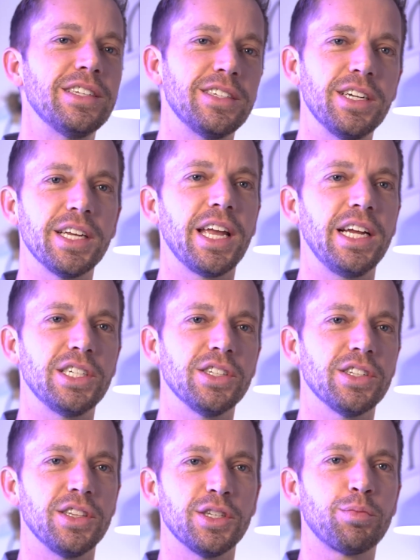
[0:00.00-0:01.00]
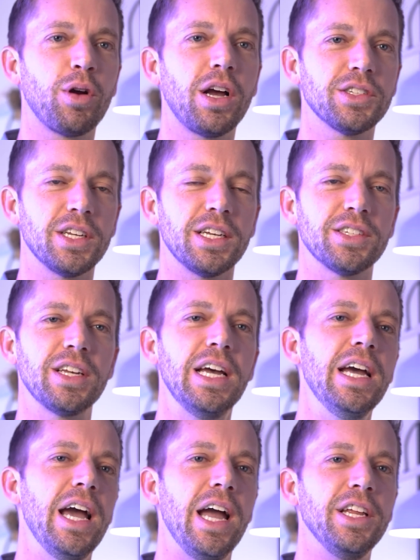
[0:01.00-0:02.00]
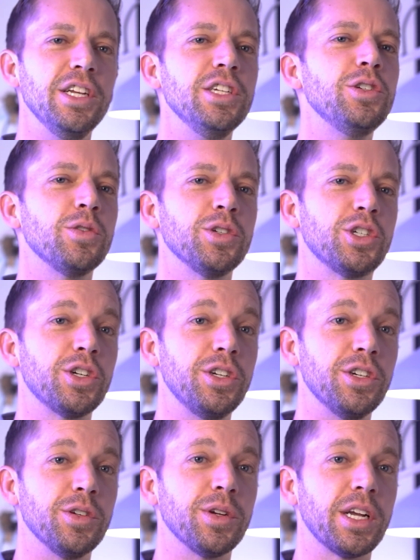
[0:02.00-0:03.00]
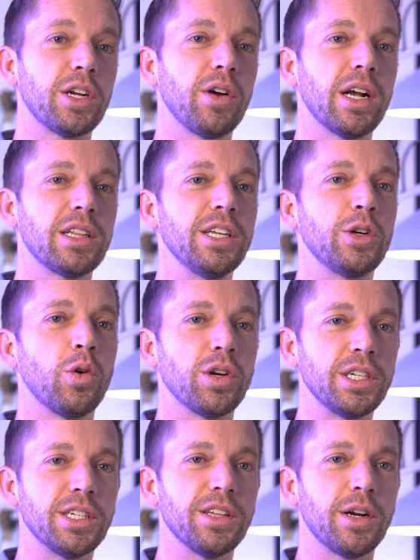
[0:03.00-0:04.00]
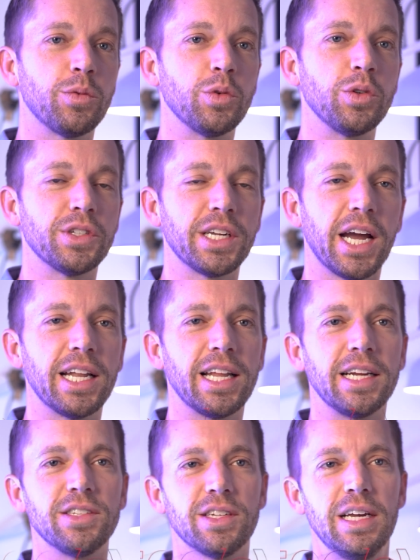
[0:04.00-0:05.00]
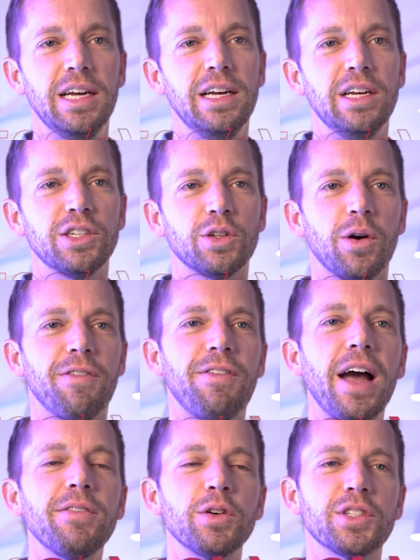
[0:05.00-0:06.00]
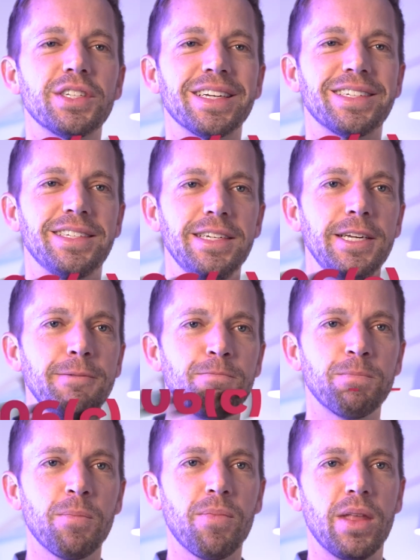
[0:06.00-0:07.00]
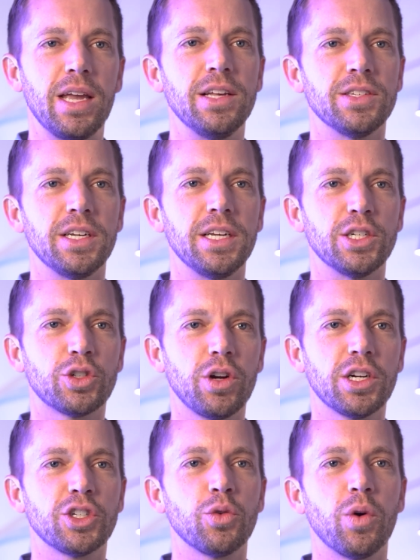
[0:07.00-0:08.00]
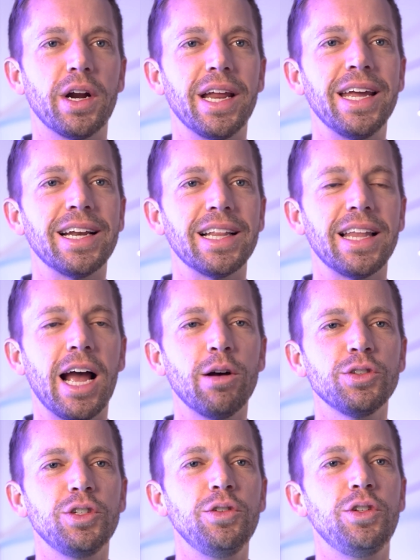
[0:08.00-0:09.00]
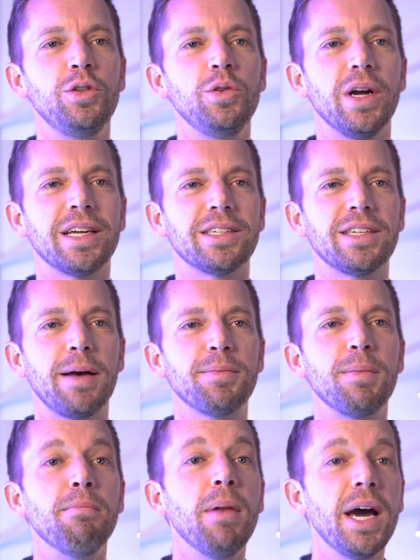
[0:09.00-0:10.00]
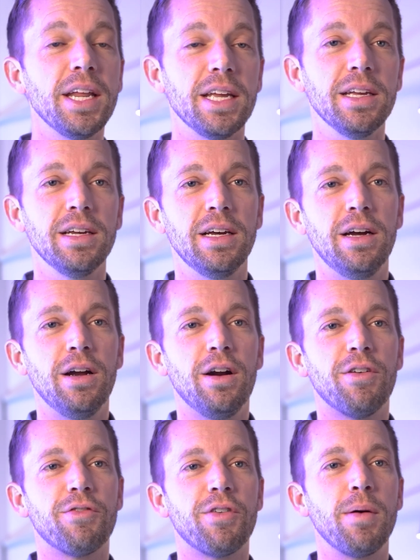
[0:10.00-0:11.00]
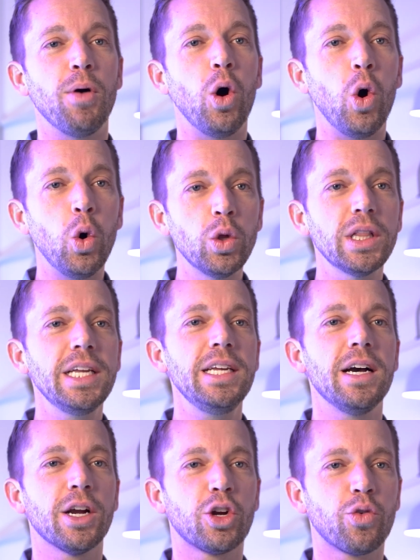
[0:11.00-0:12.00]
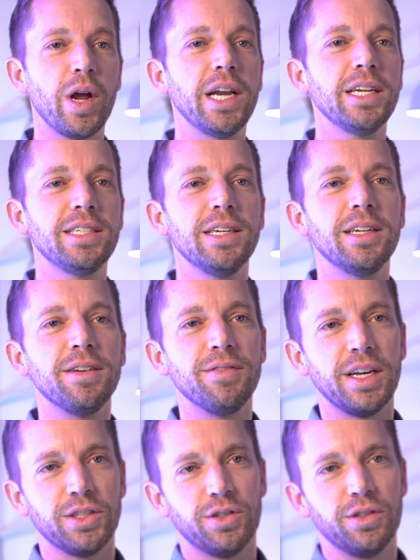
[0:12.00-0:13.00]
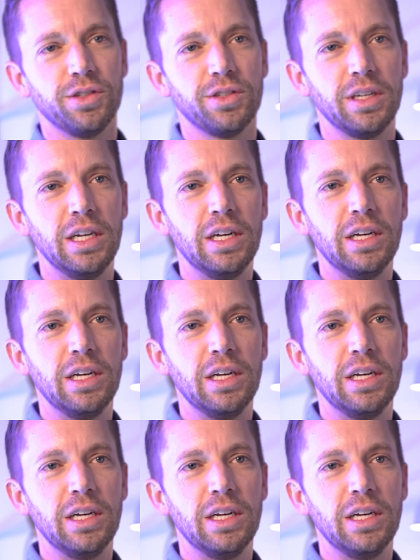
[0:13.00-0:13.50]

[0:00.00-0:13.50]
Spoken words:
syndications in this process, and you need to ensure you're doing it correctly according to their rules and guidelines. So a 506C is a structure where it allows you to accept money from only accredited investors.